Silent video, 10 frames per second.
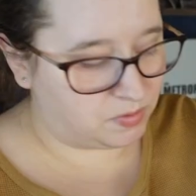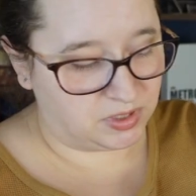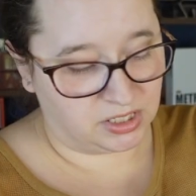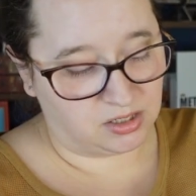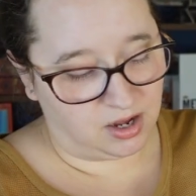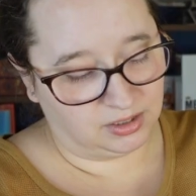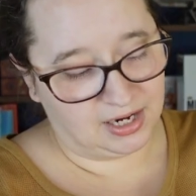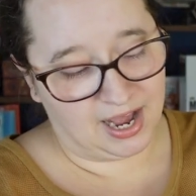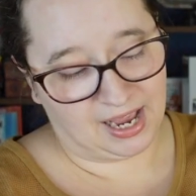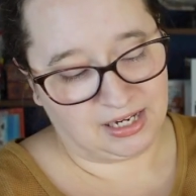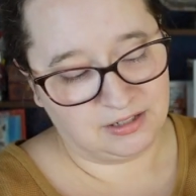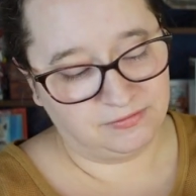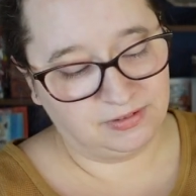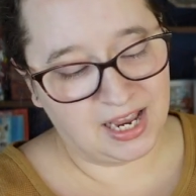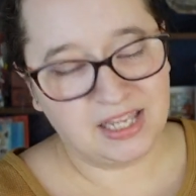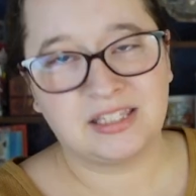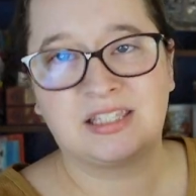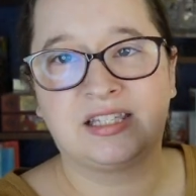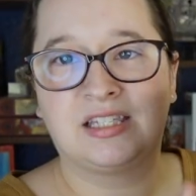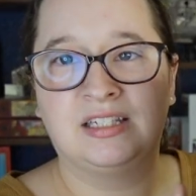one, which is called Kite
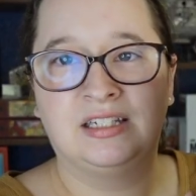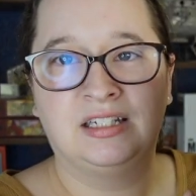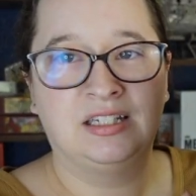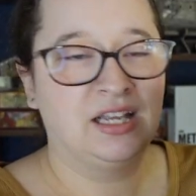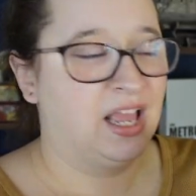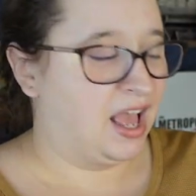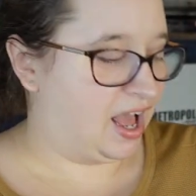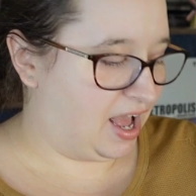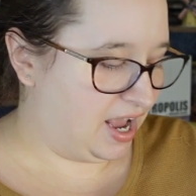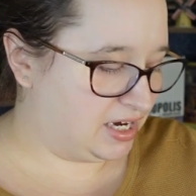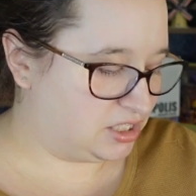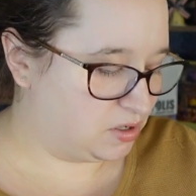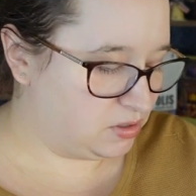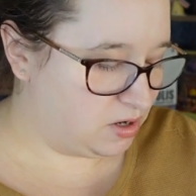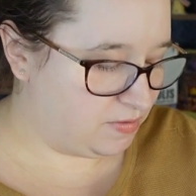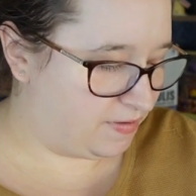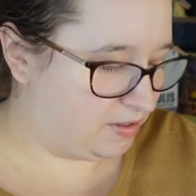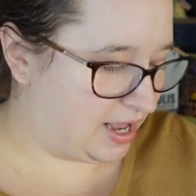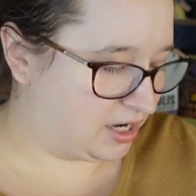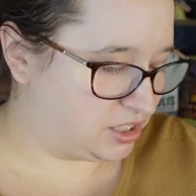Flights. I don't know if
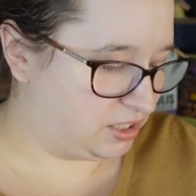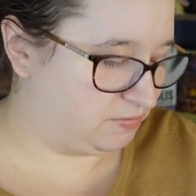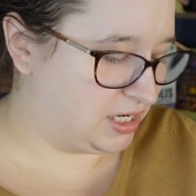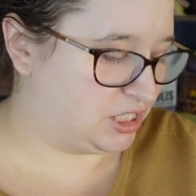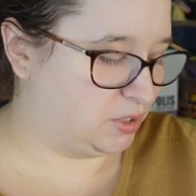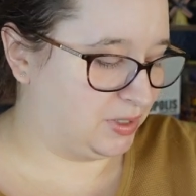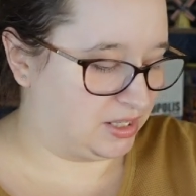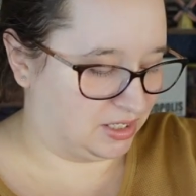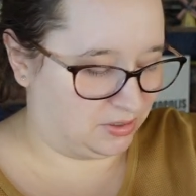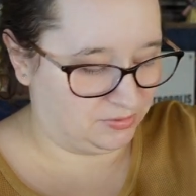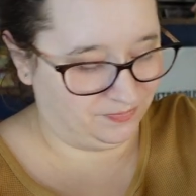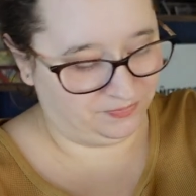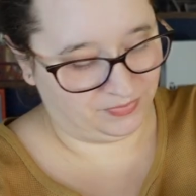I'll actually redo it though.